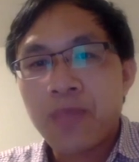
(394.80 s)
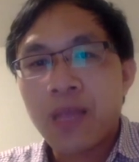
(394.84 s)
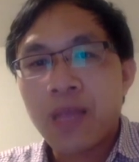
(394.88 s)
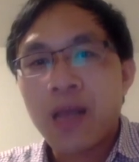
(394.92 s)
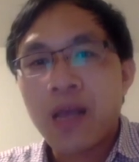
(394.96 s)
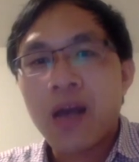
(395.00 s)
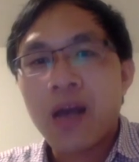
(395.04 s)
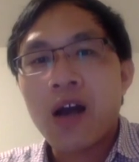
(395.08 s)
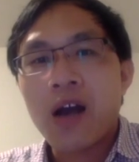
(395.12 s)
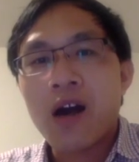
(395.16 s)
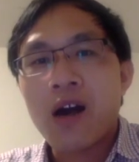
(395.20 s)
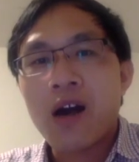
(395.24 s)

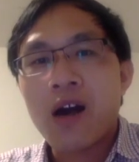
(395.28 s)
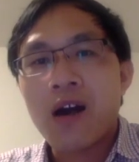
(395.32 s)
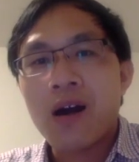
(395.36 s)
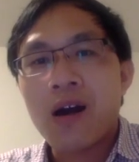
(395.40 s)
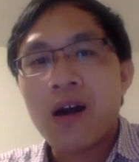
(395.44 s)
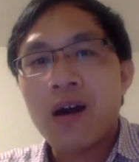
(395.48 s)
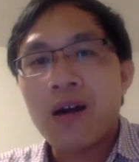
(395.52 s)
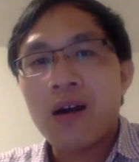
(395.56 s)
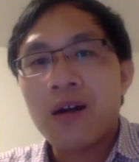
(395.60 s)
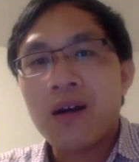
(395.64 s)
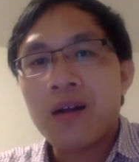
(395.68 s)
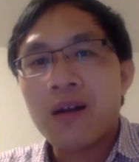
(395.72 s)

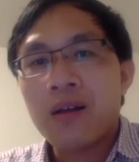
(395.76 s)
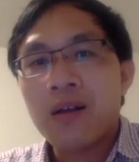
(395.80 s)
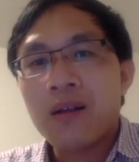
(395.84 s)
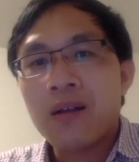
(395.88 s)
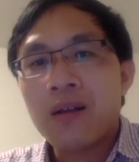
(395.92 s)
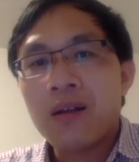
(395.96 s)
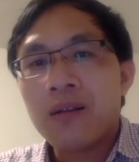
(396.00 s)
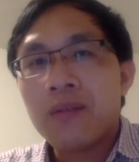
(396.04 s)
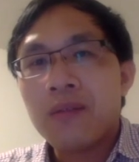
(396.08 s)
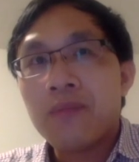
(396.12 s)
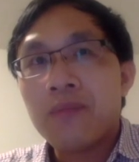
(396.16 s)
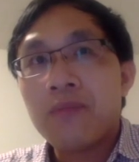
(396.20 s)
For
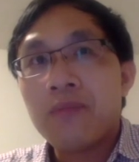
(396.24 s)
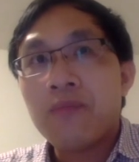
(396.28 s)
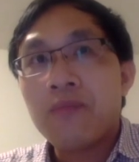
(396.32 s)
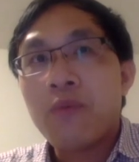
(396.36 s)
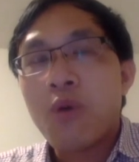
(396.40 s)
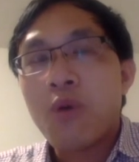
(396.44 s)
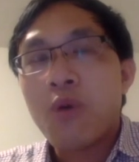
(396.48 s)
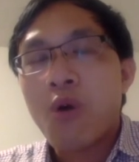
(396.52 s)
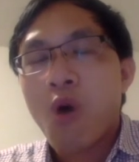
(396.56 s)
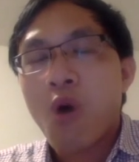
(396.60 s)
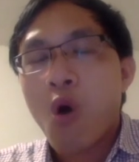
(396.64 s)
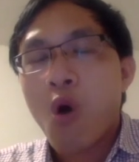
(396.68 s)

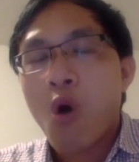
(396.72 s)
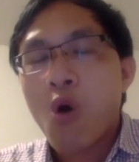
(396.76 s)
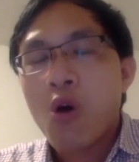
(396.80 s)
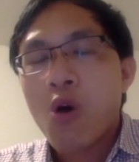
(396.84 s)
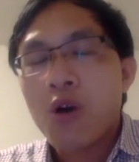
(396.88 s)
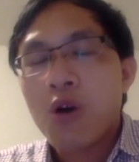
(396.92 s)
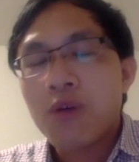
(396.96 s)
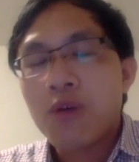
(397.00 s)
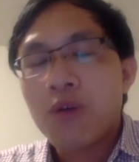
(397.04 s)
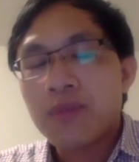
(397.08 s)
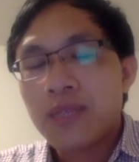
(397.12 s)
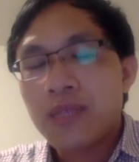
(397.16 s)

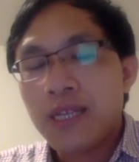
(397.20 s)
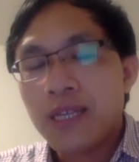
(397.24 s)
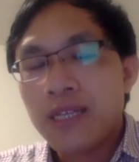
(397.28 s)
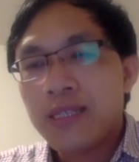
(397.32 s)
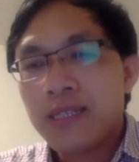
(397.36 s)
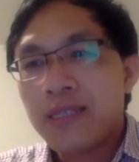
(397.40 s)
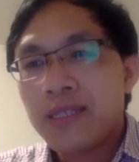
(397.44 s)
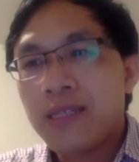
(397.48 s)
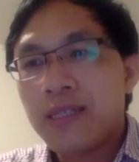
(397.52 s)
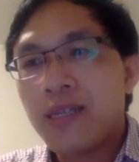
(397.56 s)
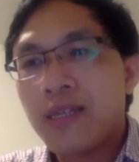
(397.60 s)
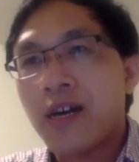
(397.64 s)
all of
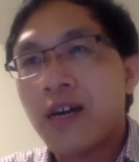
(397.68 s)
these